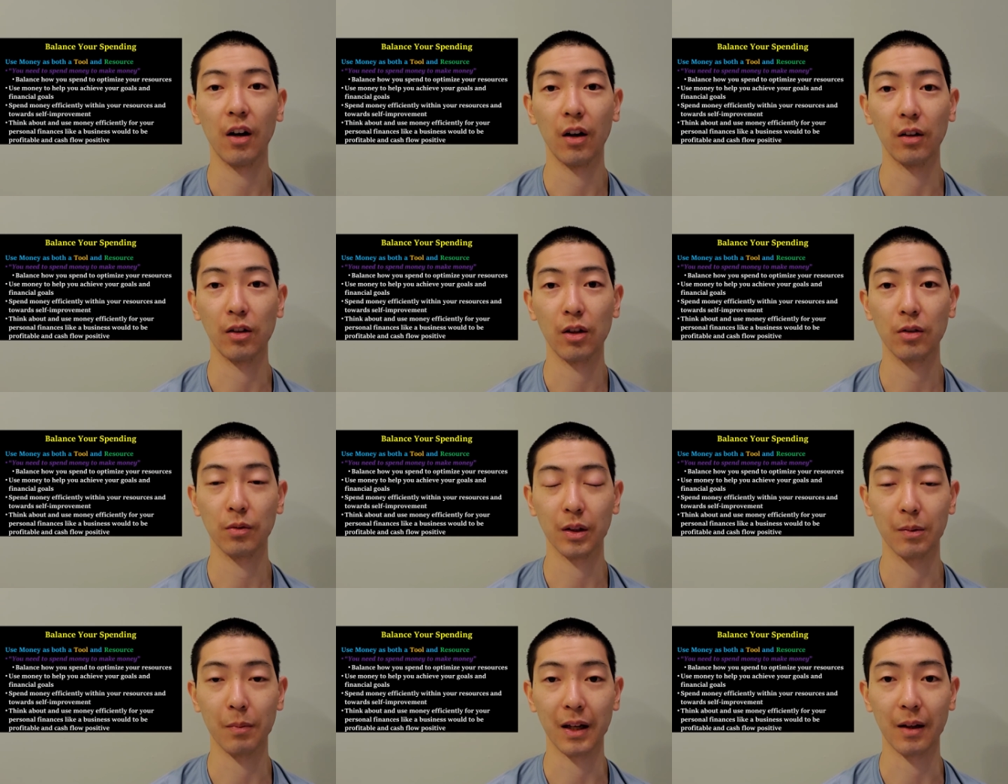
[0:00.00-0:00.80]
along
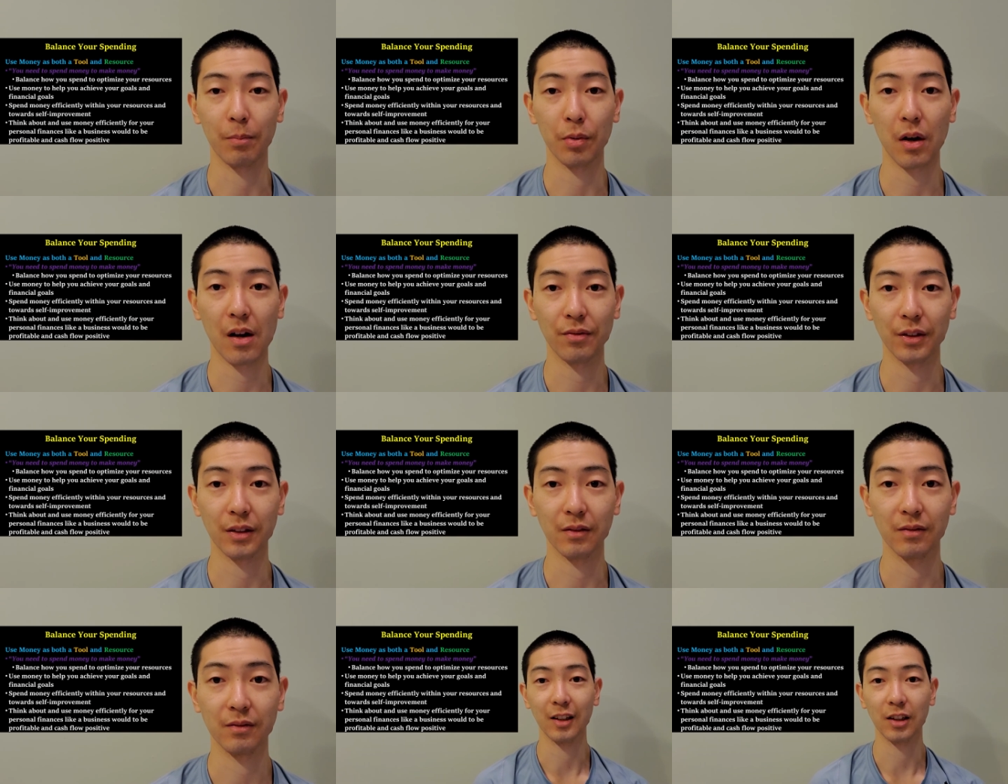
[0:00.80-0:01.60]
with make a profit.
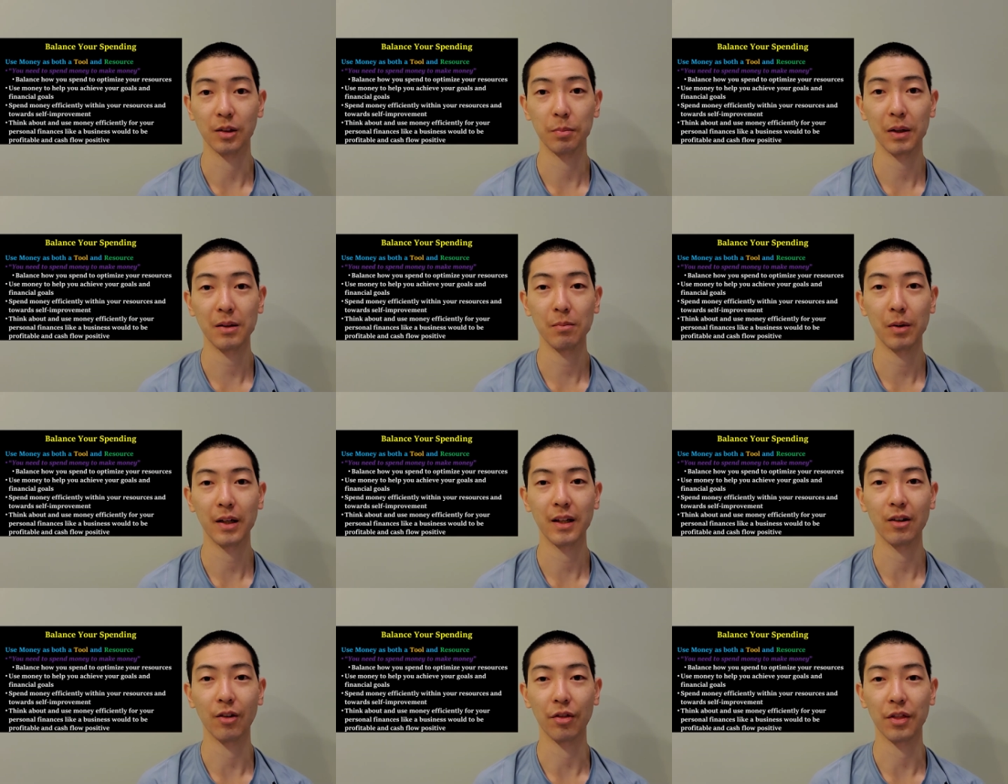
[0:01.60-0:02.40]
They spend
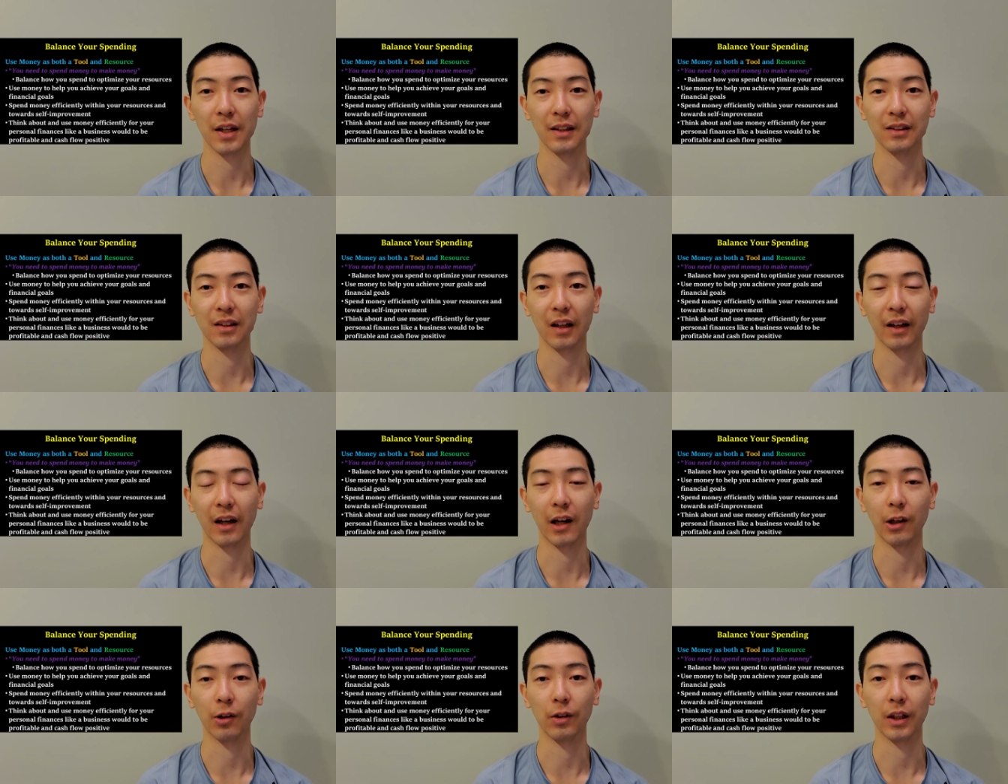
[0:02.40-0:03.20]
money on things like
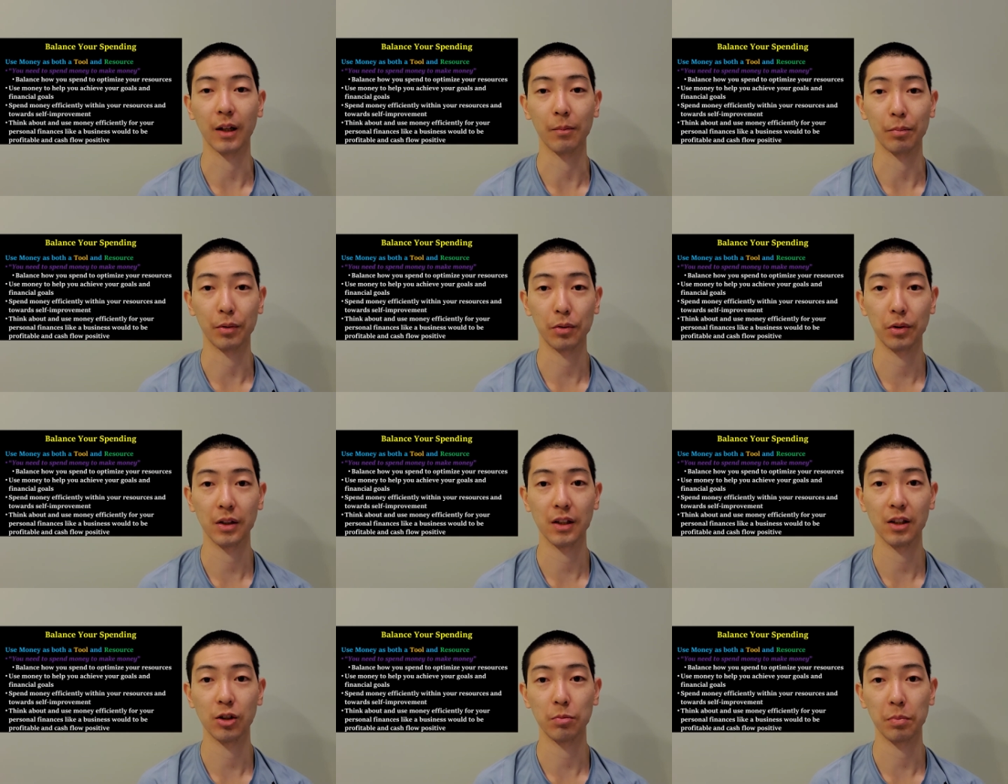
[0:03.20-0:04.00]
hiring
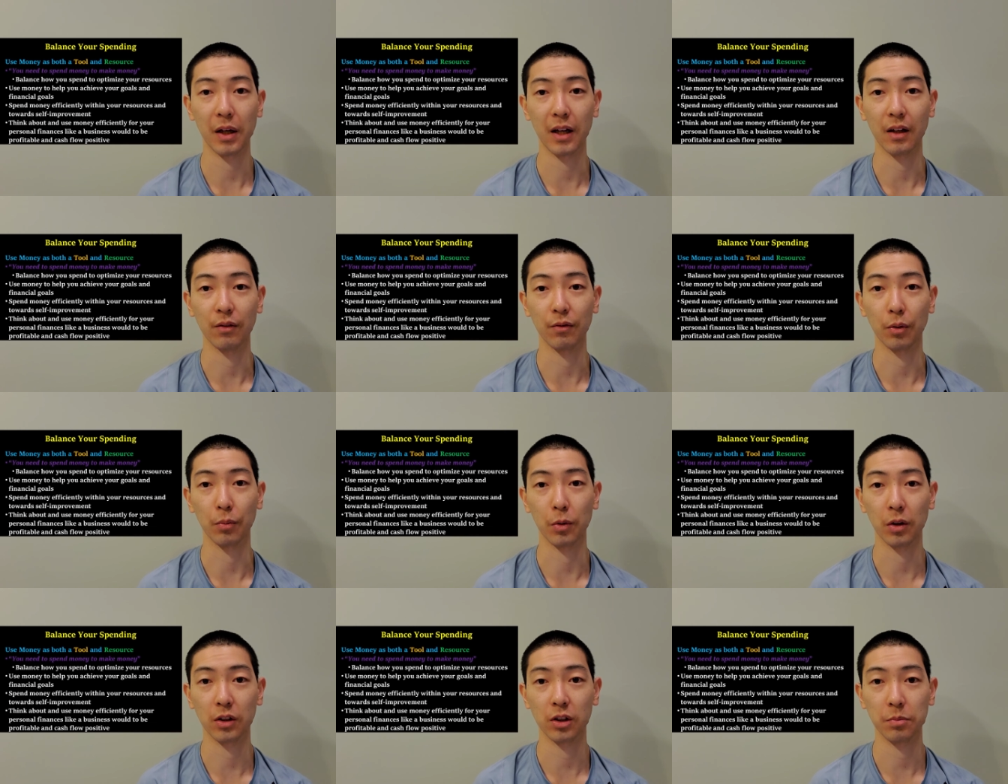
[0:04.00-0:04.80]
employees, paying for
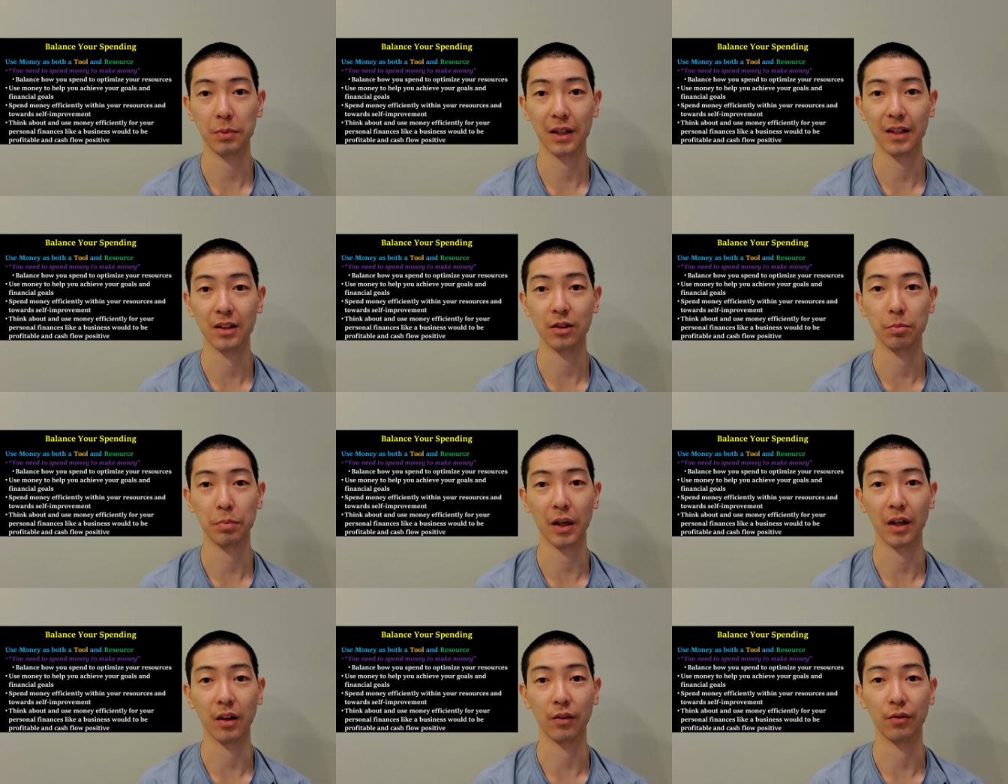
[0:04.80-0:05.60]
workspace,
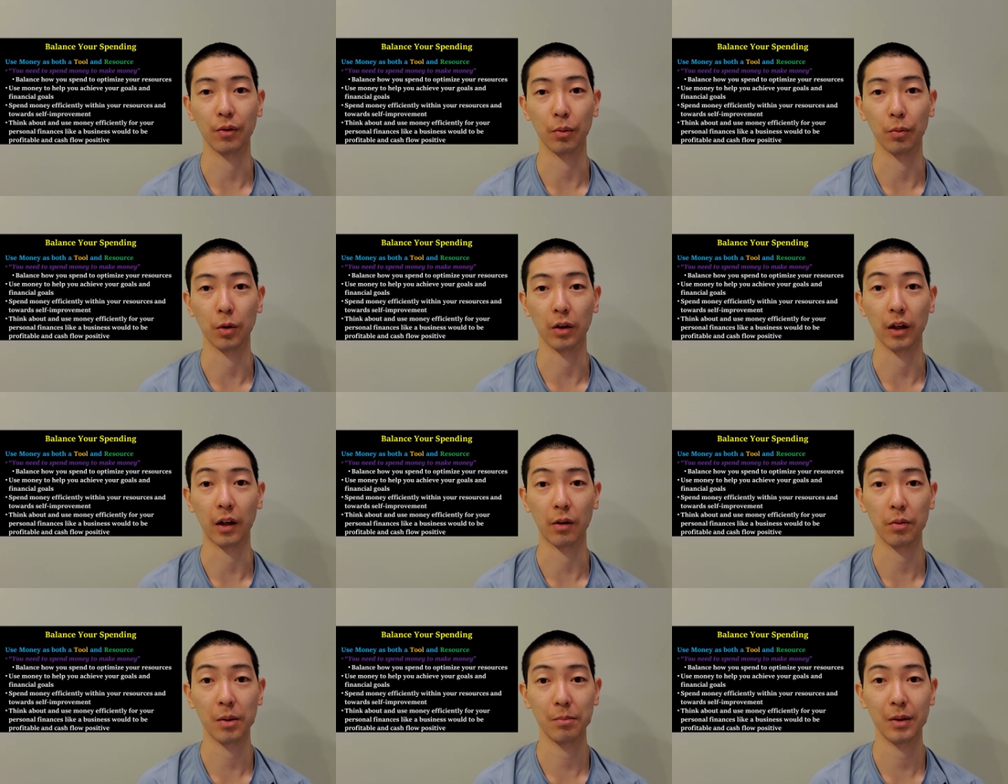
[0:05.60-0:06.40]
paying for work
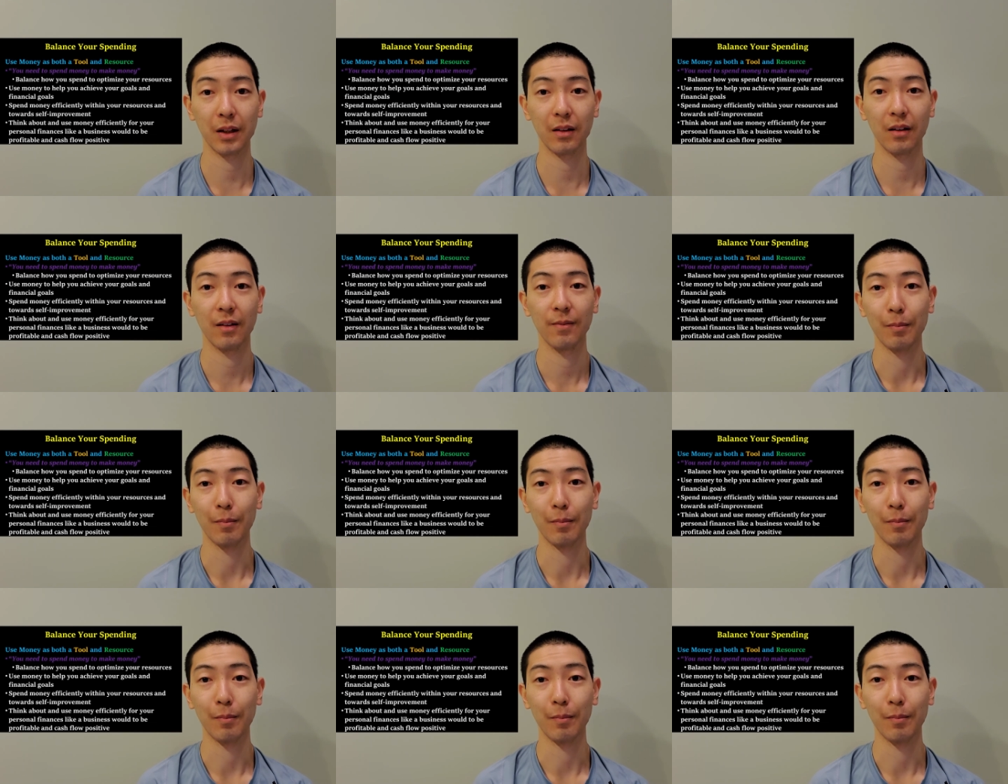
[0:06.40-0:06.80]
equipment,